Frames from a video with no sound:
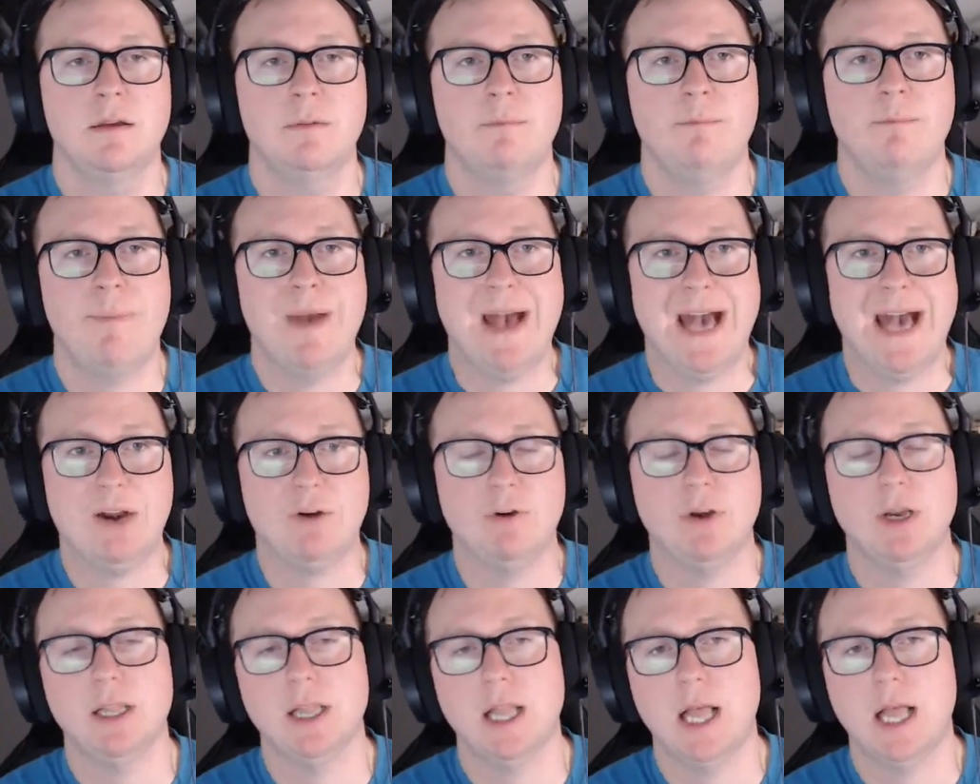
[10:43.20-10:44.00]

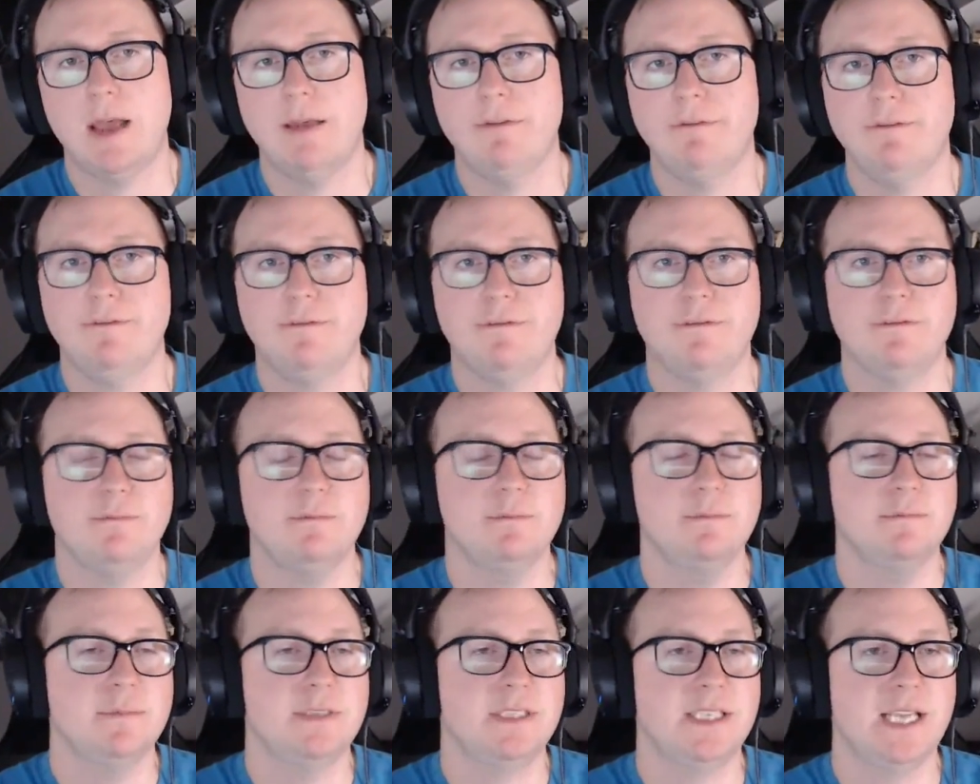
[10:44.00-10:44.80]
battery life,
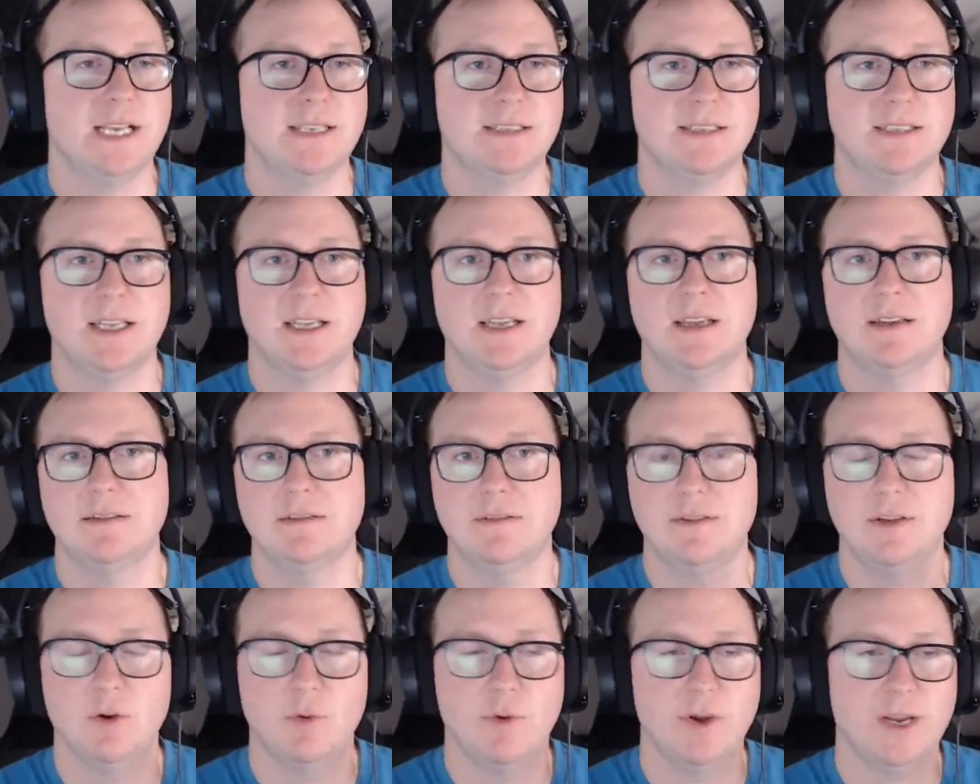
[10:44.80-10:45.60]

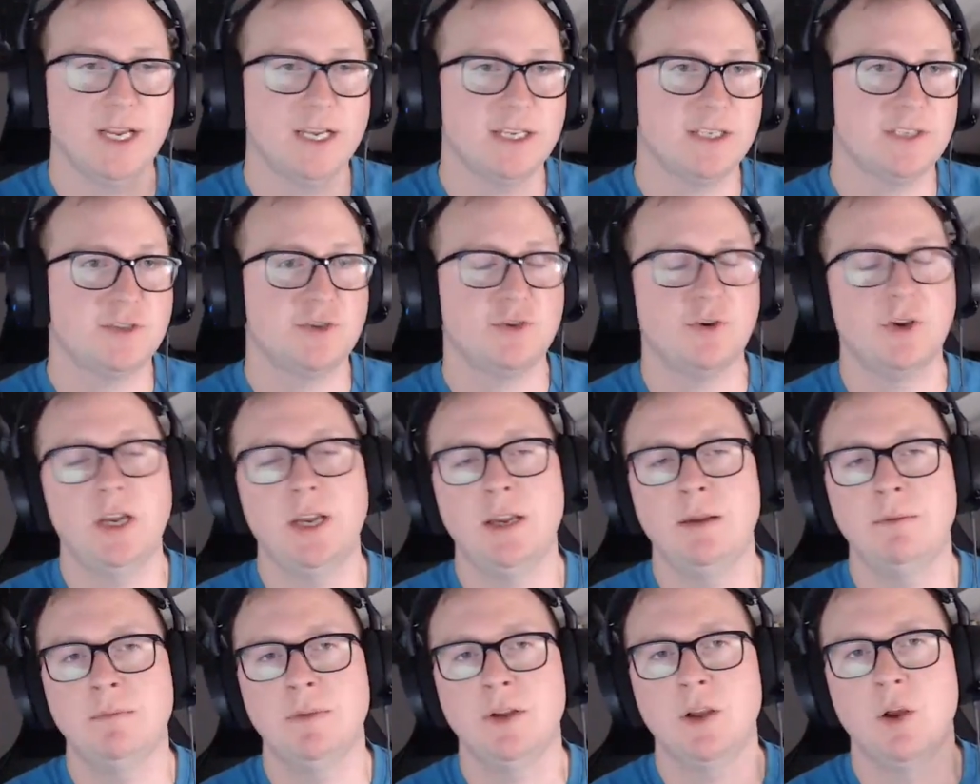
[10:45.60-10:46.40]
testing, going
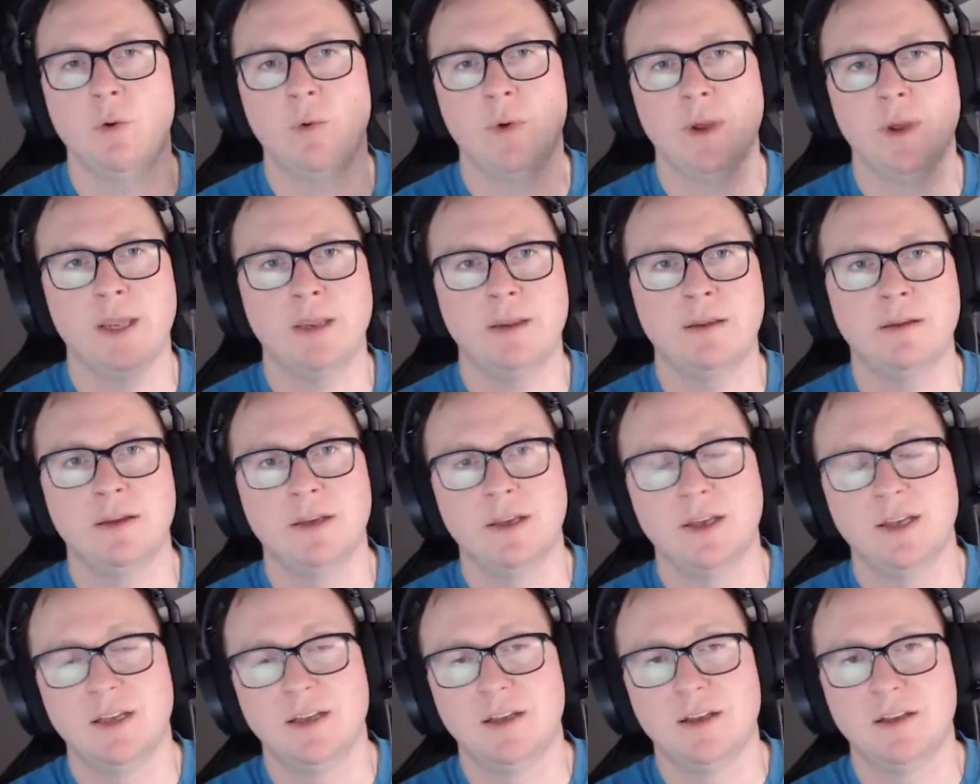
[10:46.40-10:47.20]
extreme, going
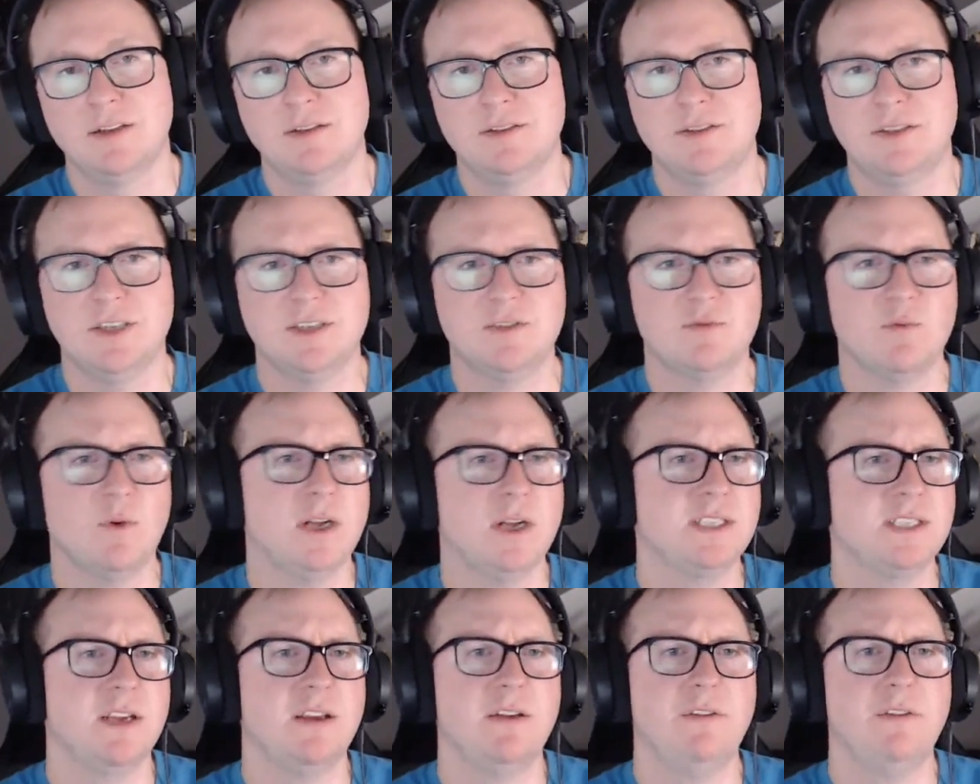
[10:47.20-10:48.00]
just
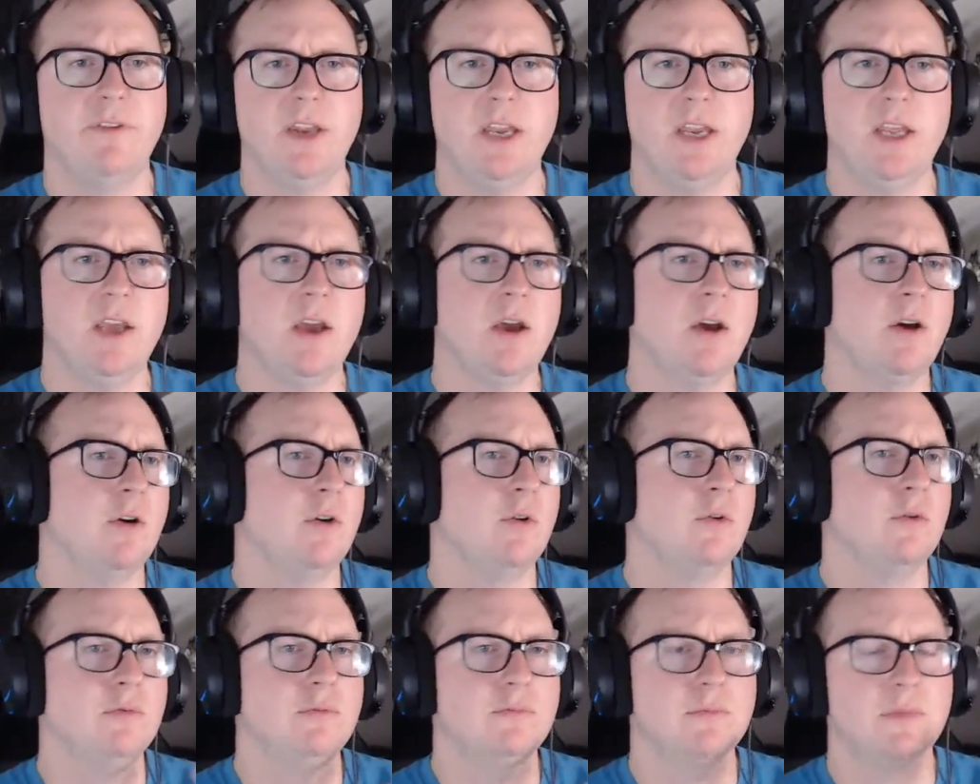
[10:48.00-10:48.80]
watching a
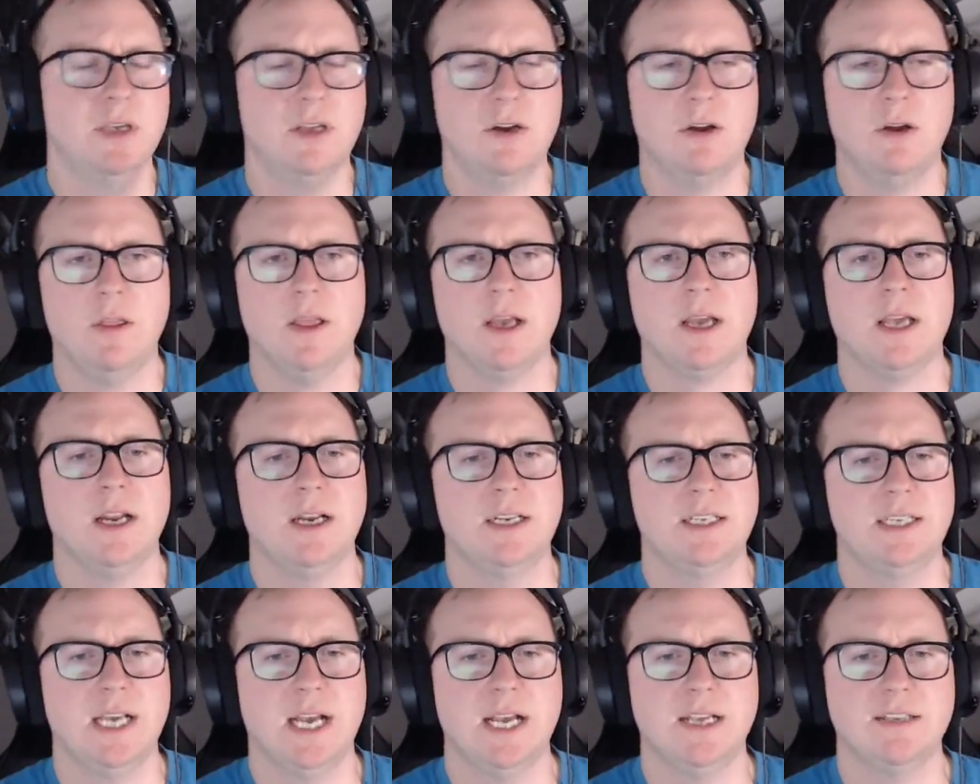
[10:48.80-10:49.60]
video and all that kind of
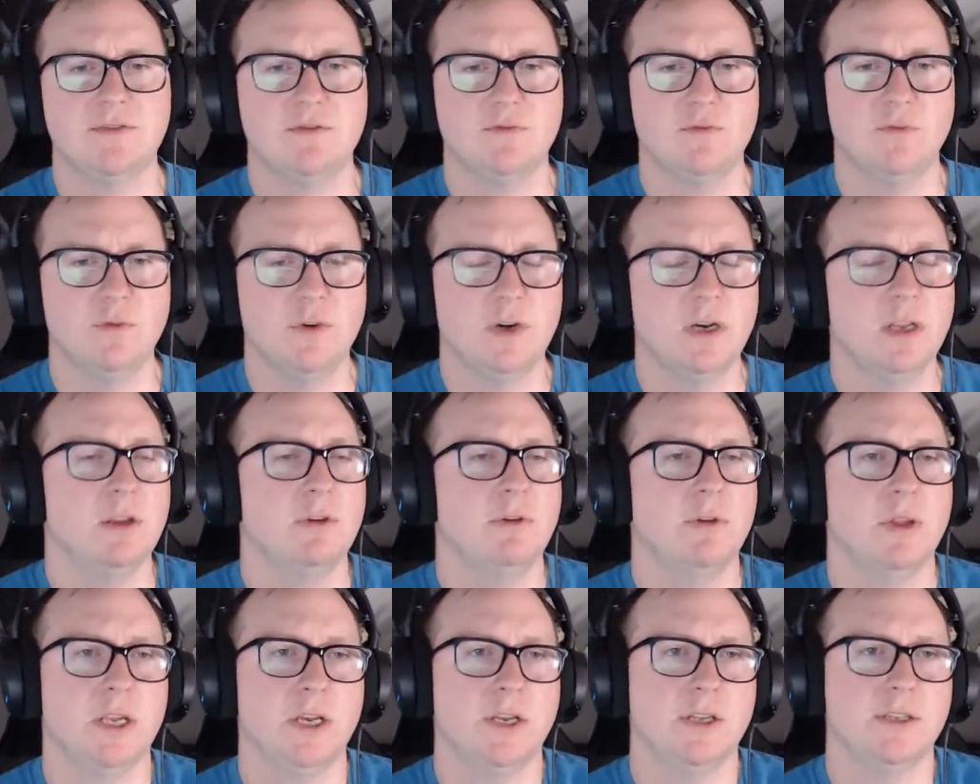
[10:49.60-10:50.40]
jazz. Really,
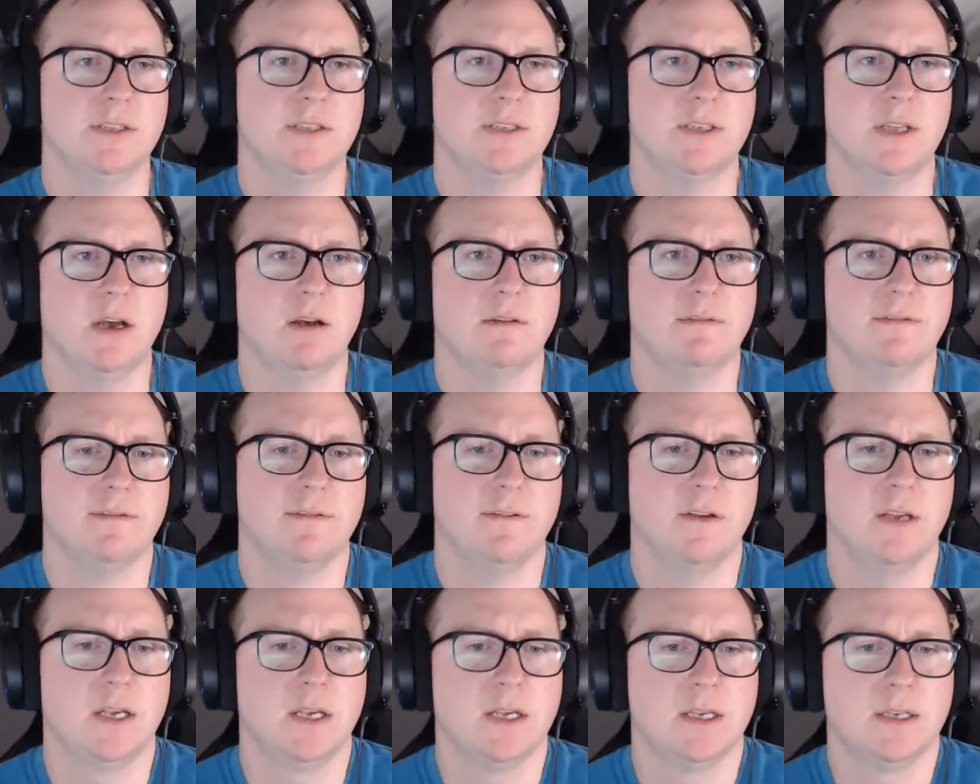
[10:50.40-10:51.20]
really good stuff.
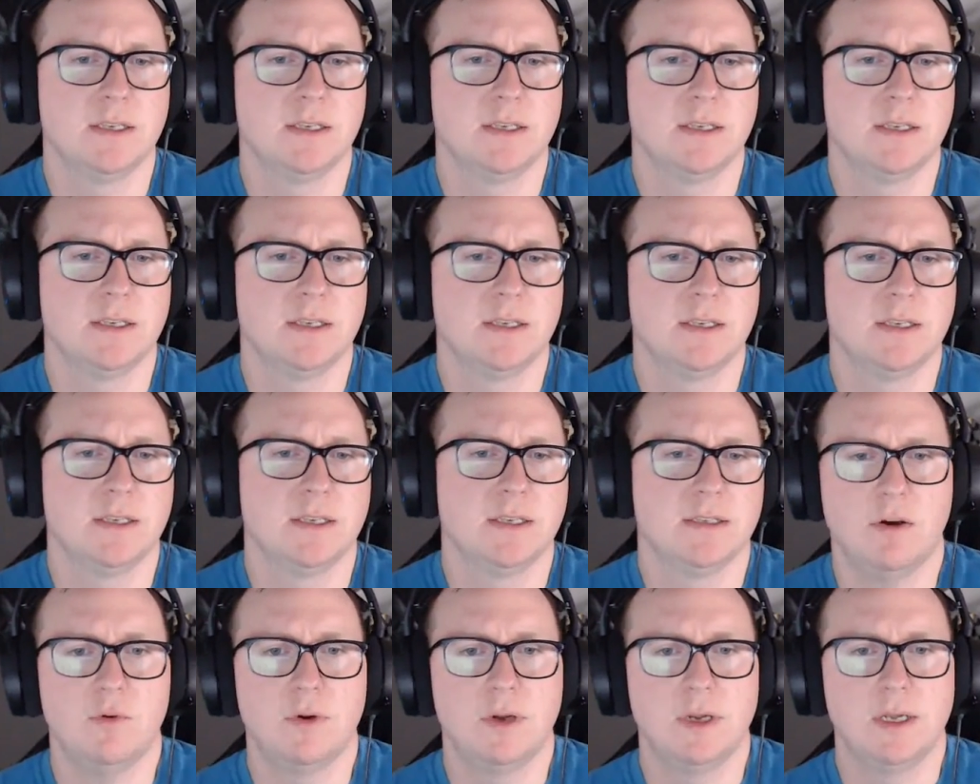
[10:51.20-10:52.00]

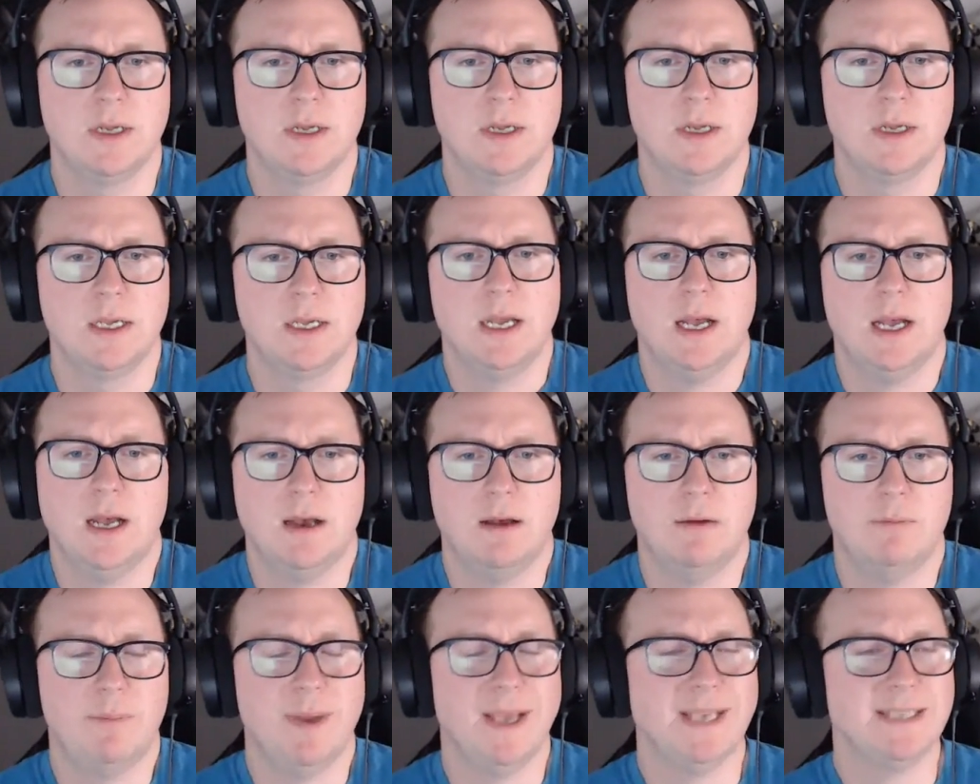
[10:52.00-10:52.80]
So
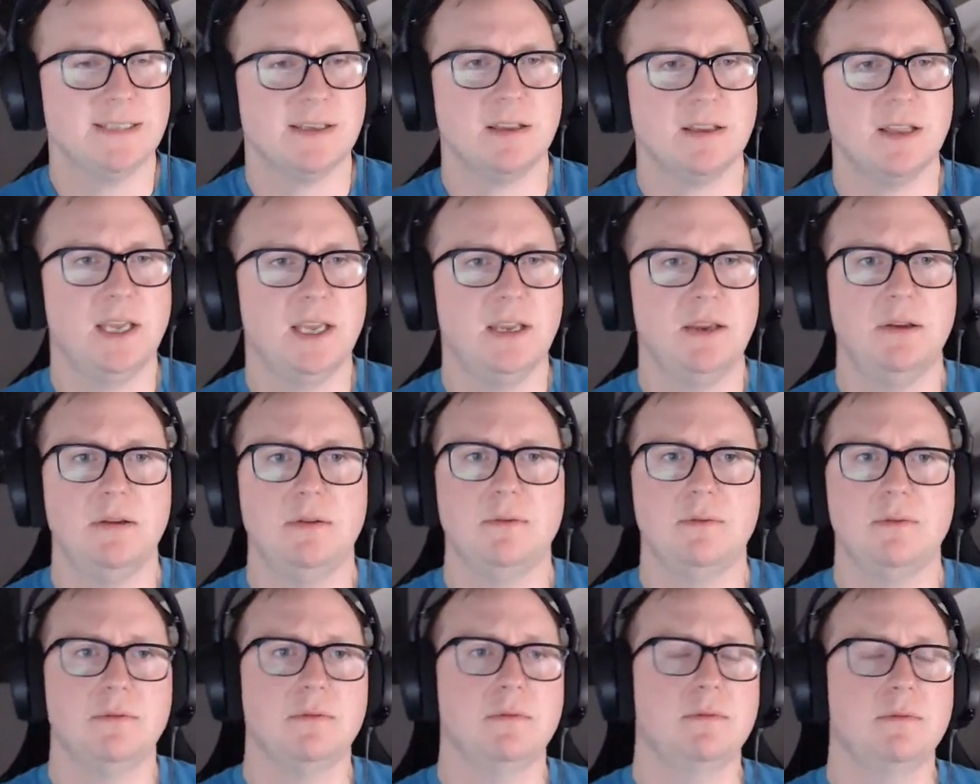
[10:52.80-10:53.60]
basically,